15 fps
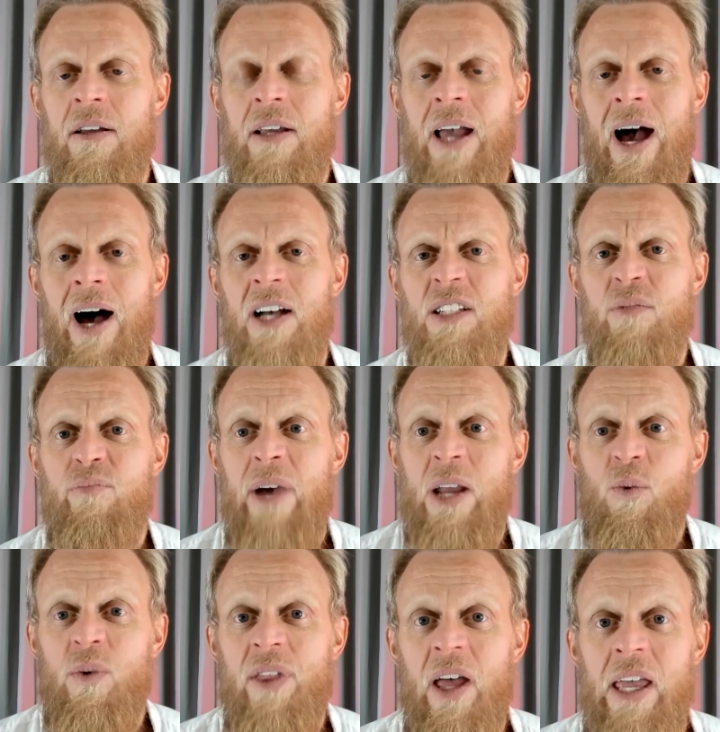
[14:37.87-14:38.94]
Cars
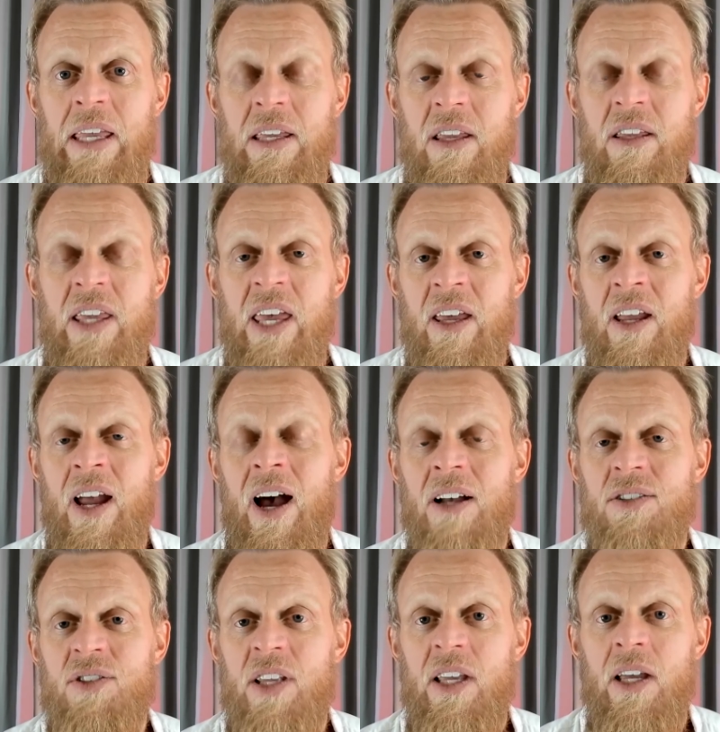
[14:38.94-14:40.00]
made with a
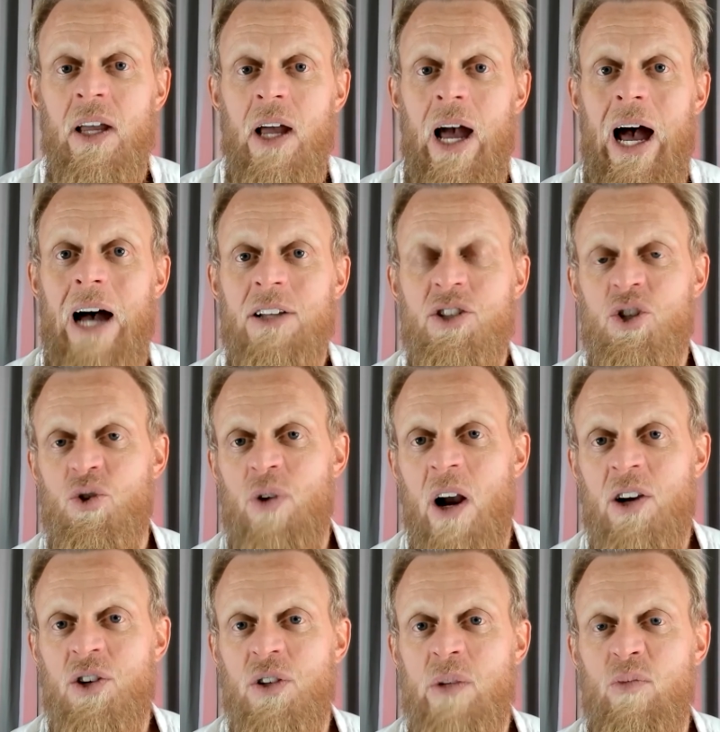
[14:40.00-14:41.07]
gigacasting are
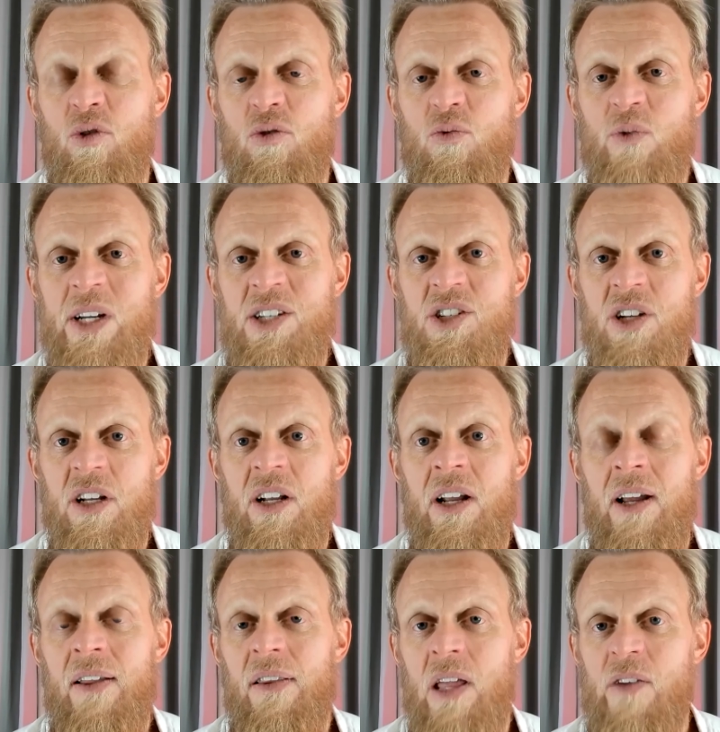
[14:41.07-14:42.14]
structurally more rigid,
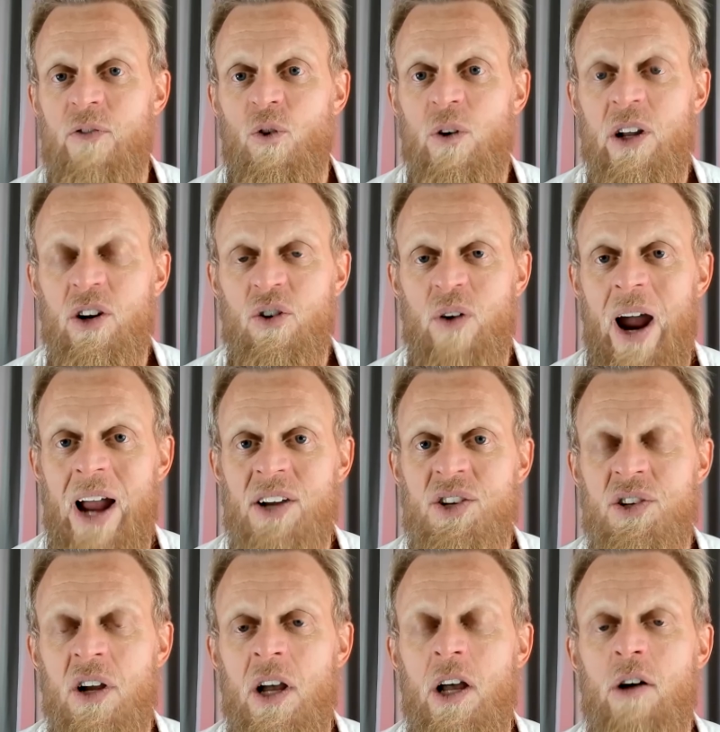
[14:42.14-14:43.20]
therefore in a
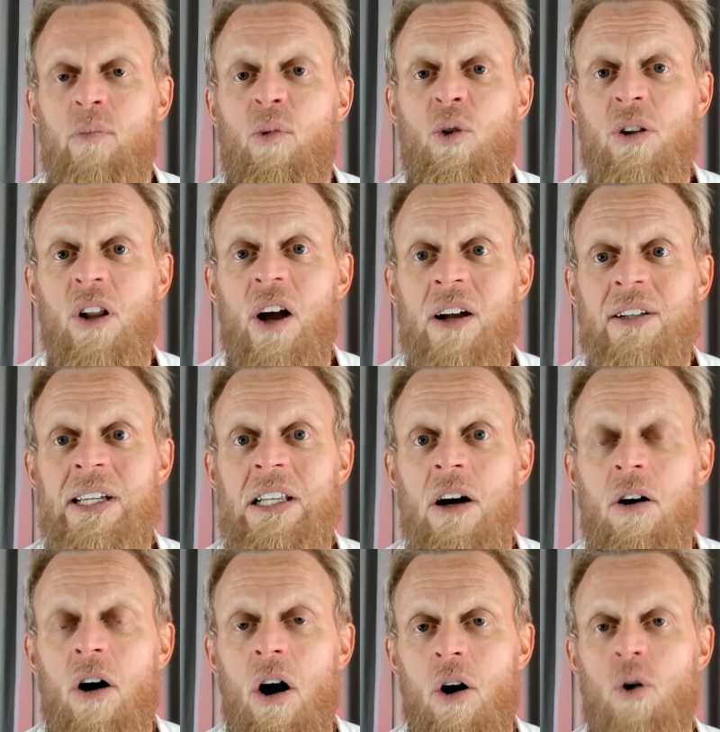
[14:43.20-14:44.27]
crash, more likely to
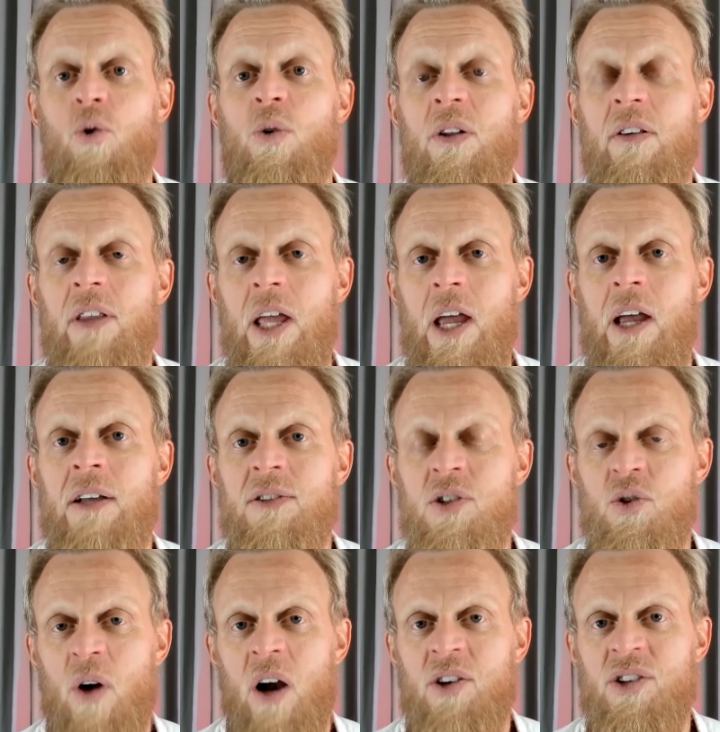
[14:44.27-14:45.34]
hold their
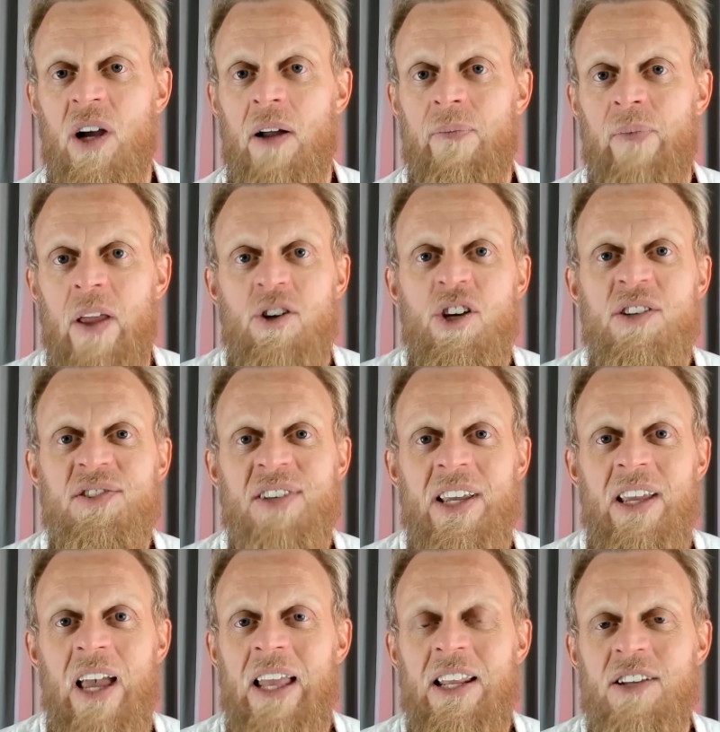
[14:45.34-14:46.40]
structure. You can
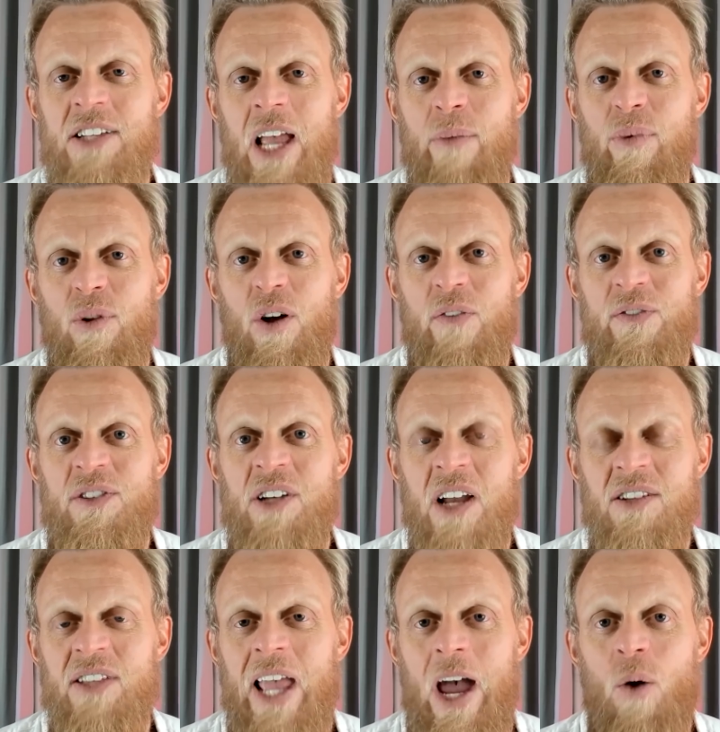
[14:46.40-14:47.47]
see an example of
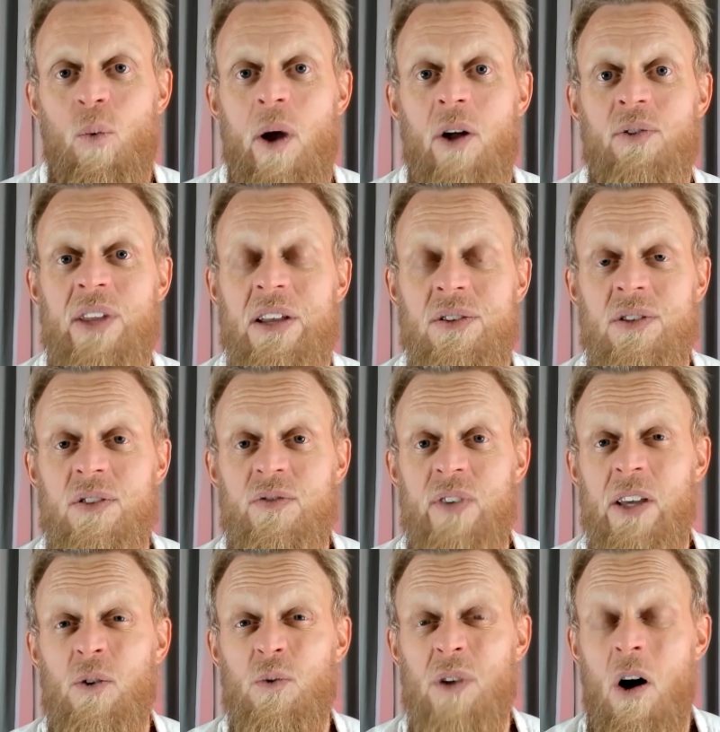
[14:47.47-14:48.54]
just how well Tesla's
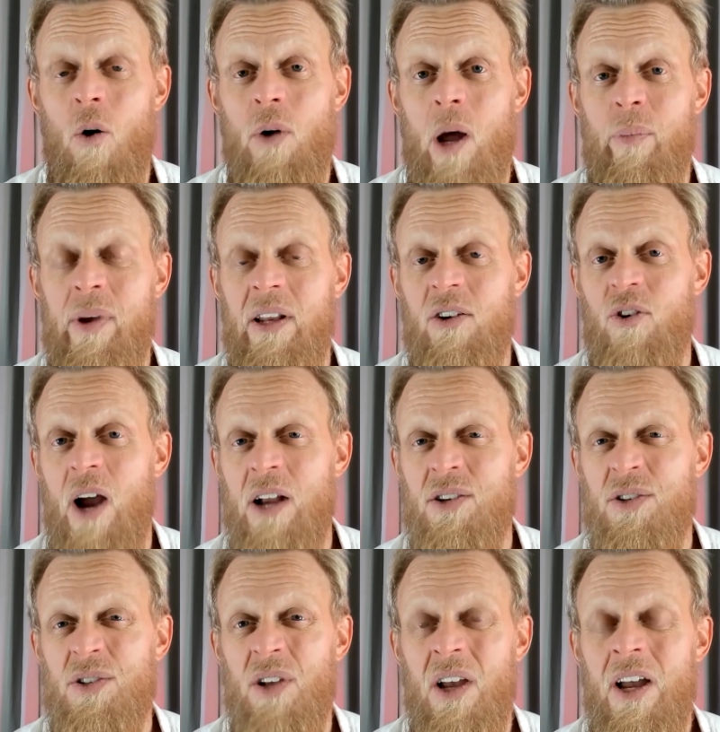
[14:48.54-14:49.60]
vehicles hold up in
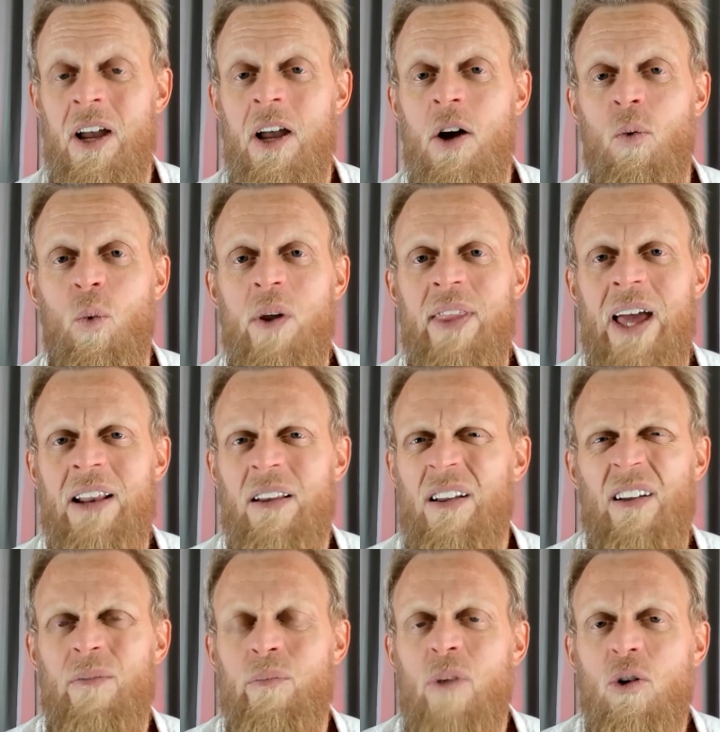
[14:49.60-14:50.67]
crashes. When that
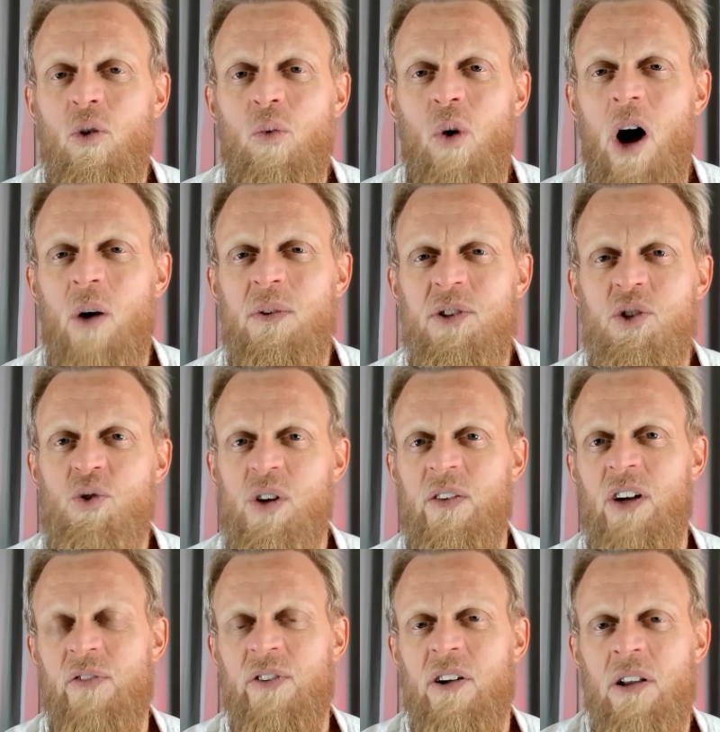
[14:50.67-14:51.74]
uh, Model Y was driven off a